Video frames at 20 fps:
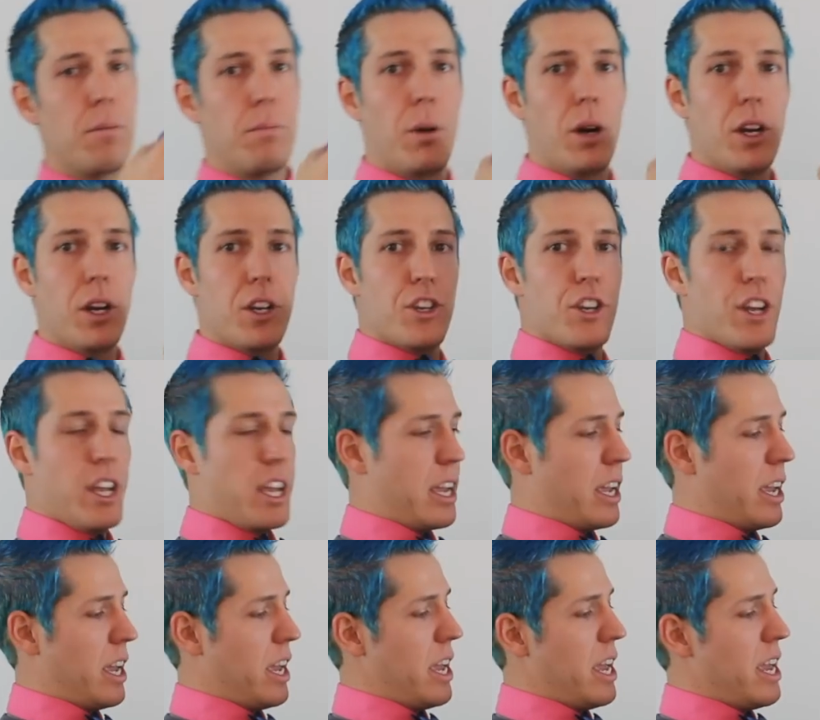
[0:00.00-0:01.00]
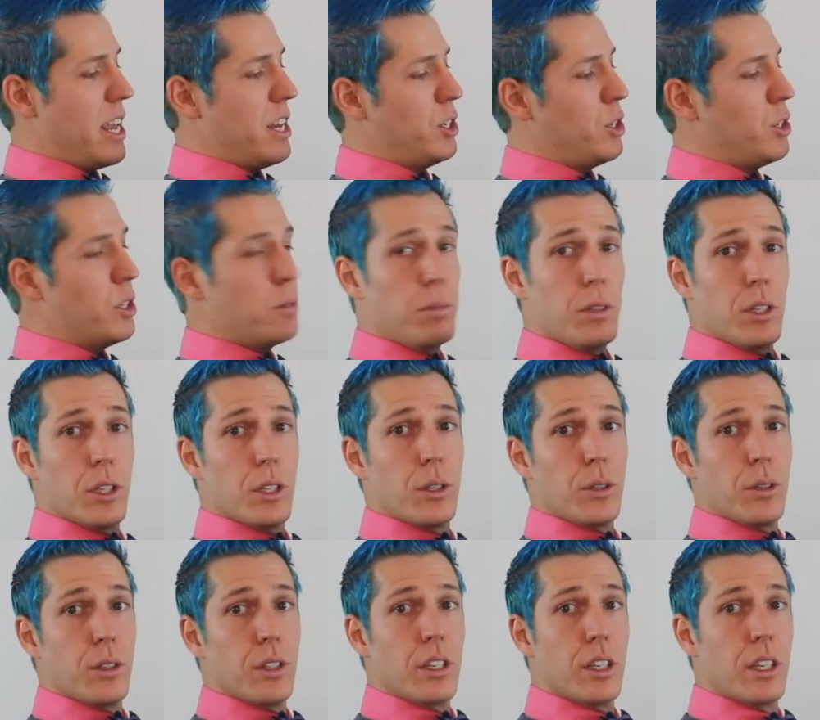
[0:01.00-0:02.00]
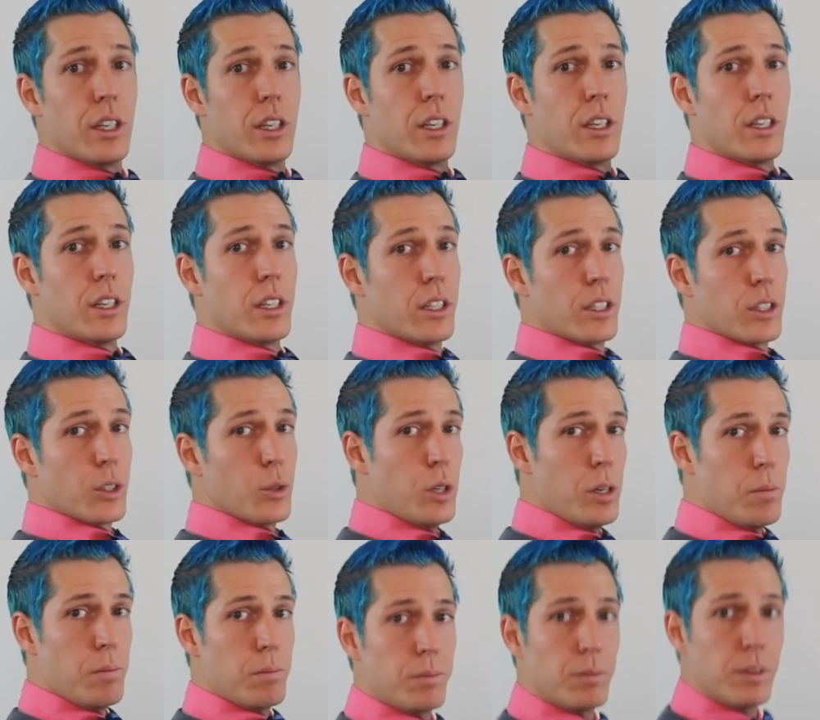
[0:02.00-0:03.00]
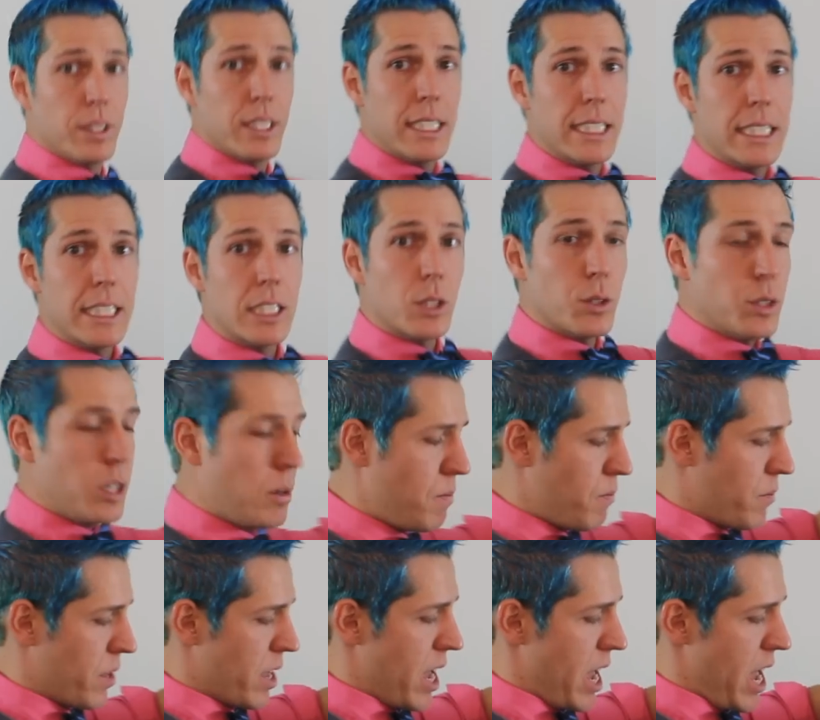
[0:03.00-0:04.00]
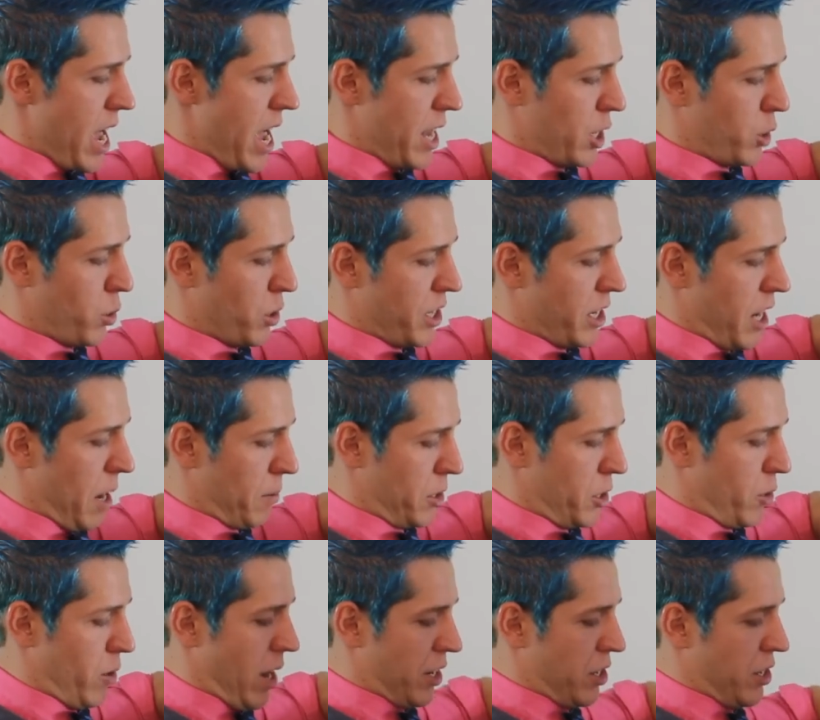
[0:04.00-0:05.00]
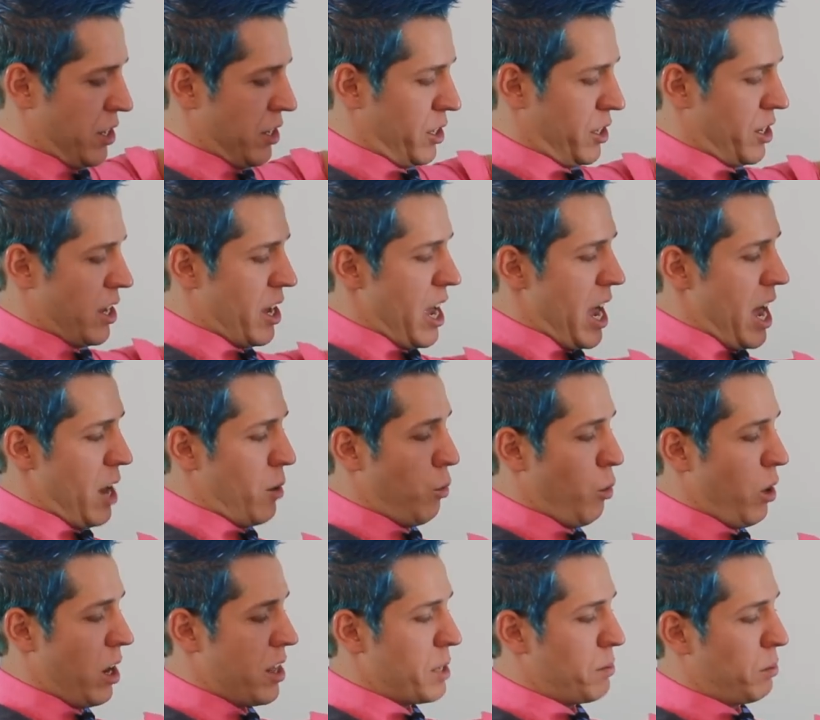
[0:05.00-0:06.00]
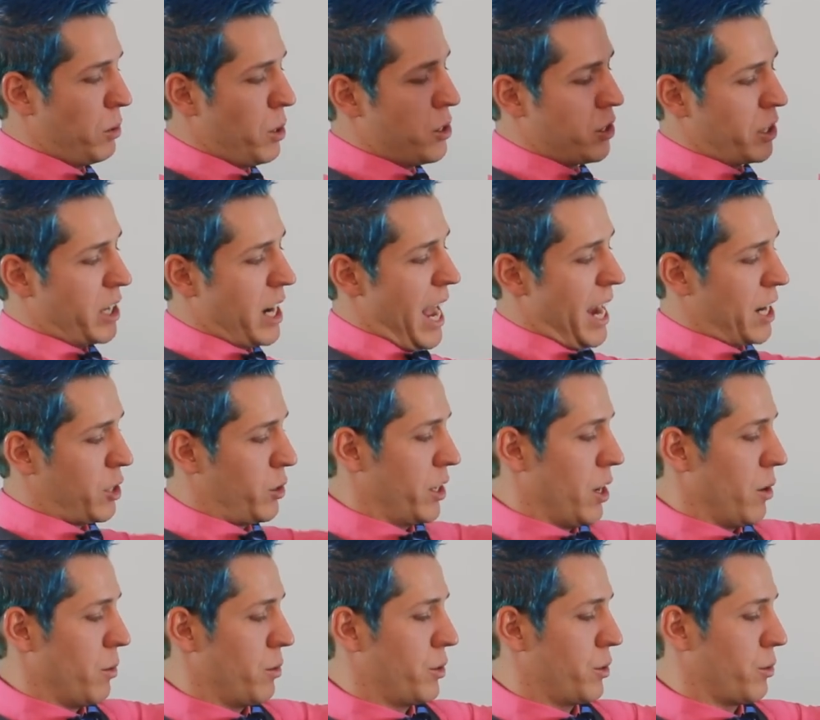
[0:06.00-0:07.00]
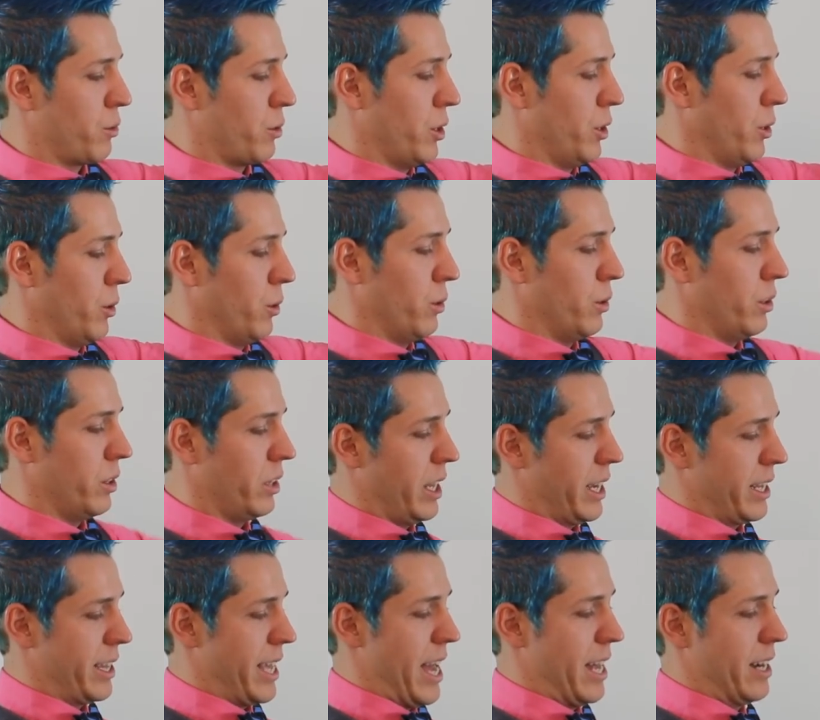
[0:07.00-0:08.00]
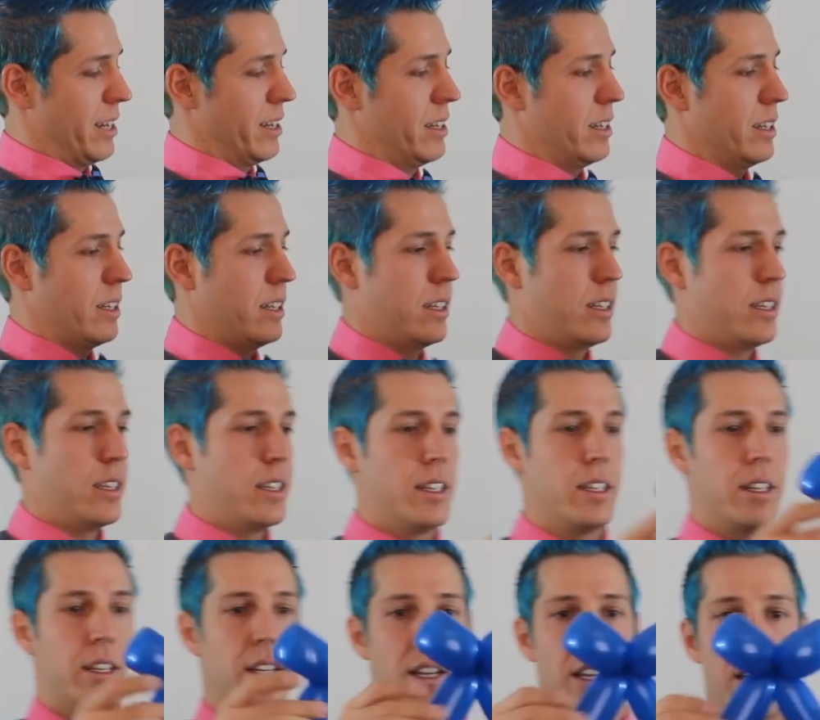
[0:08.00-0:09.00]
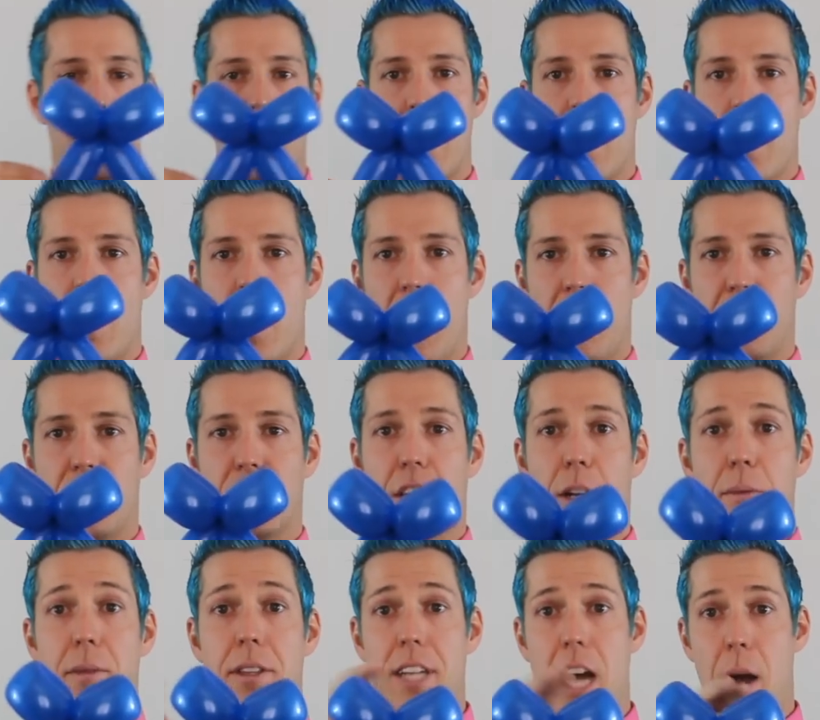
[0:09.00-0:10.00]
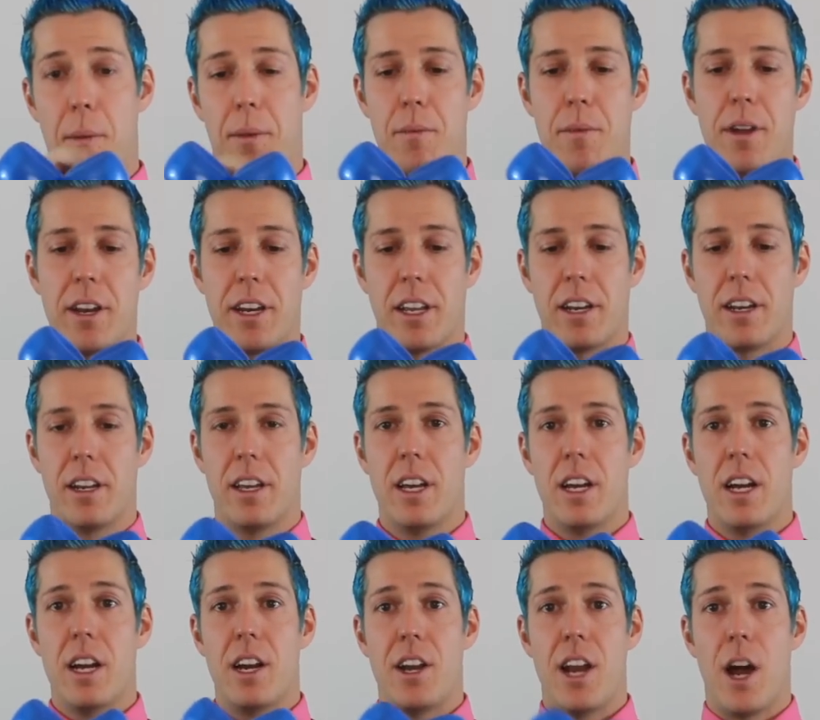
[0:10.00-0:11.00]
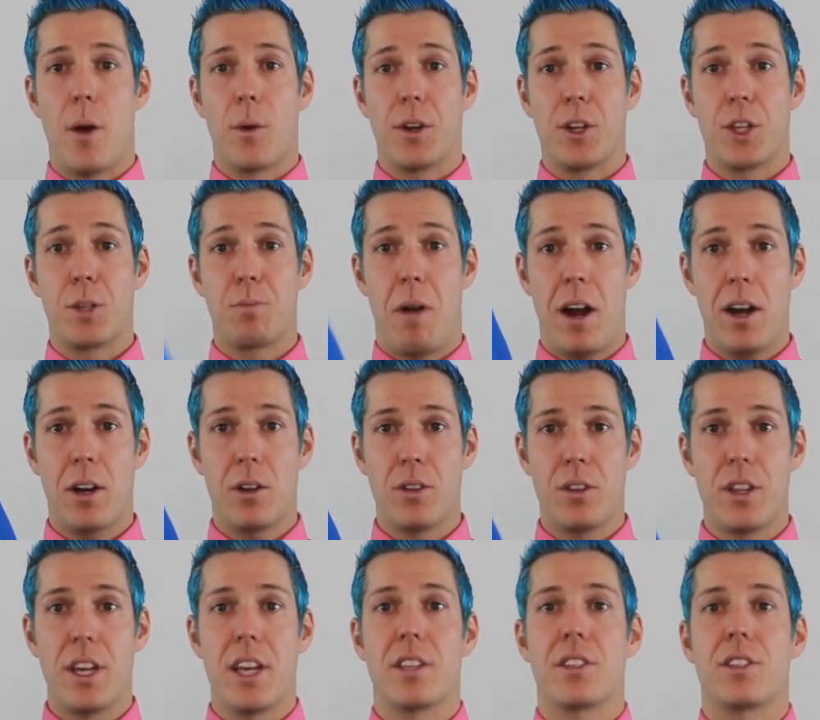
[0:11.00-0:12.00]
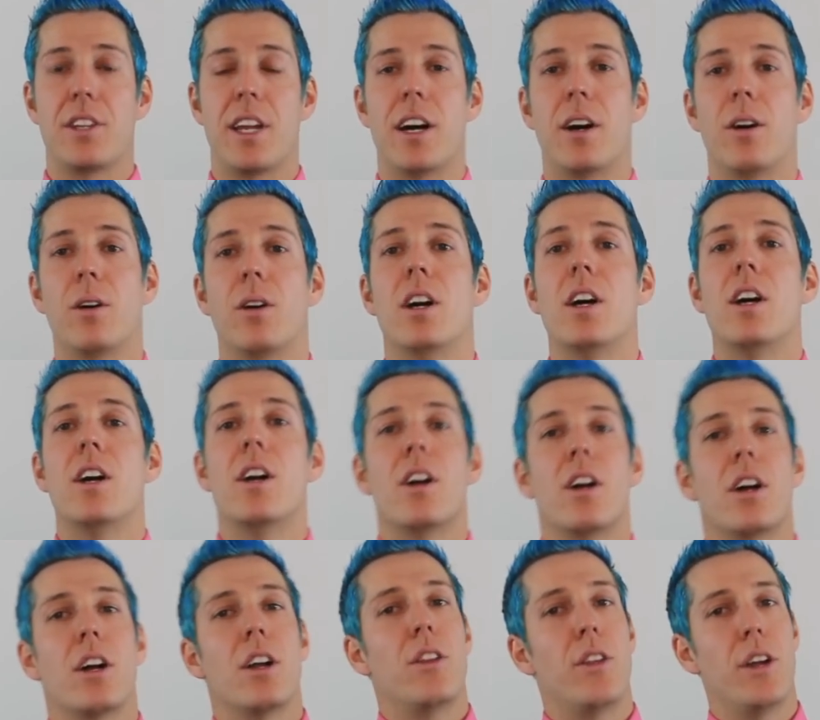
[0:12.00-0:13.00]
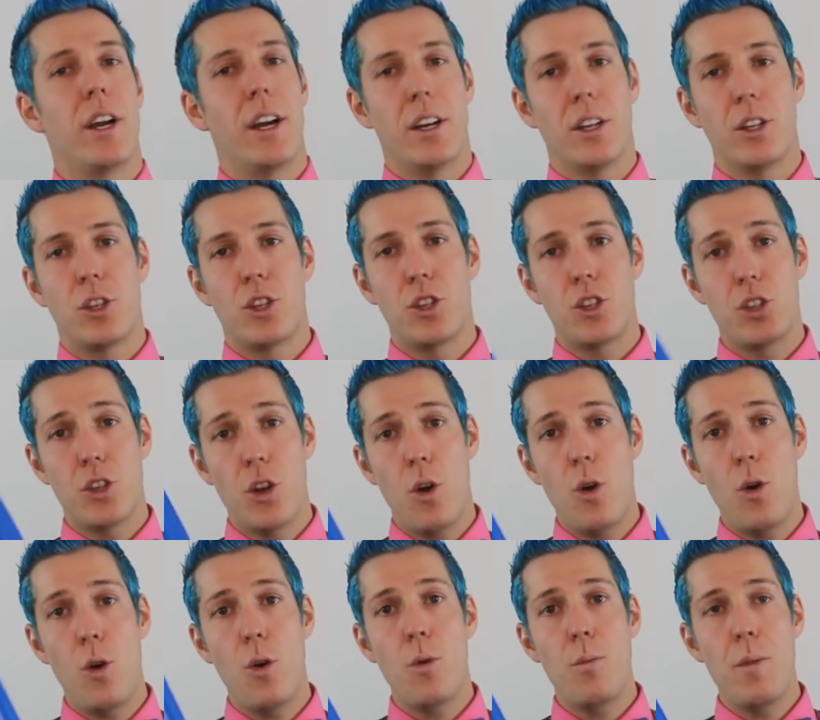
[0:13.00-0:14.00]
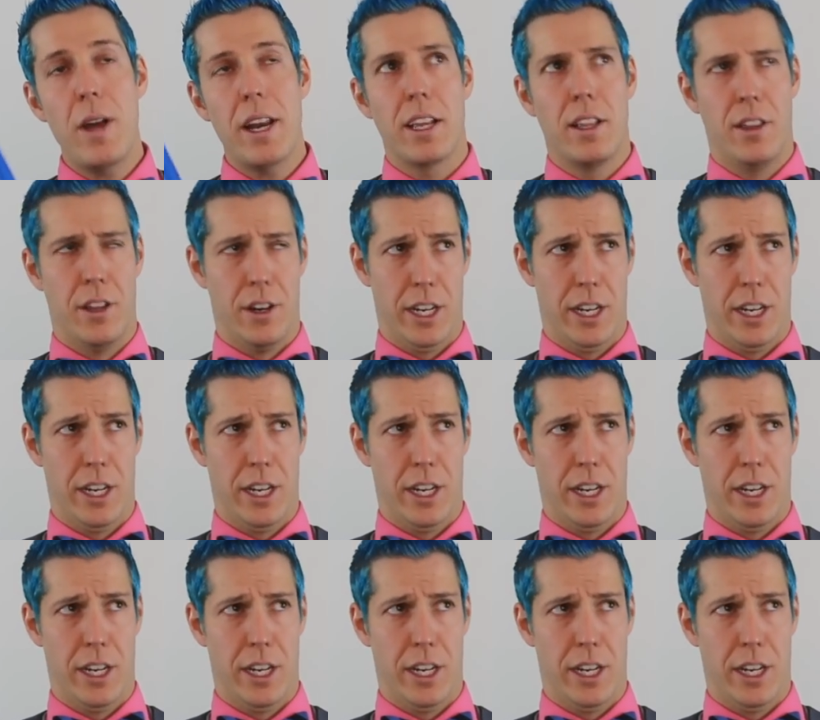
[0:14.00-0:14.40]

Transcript: pushing into the balloon, whoop, whoop, and twisting opposite directions. And one of these balloons are going to actually go through like that. And this is going to be the top of the minion. Now we're going to spiral this. Now there are so many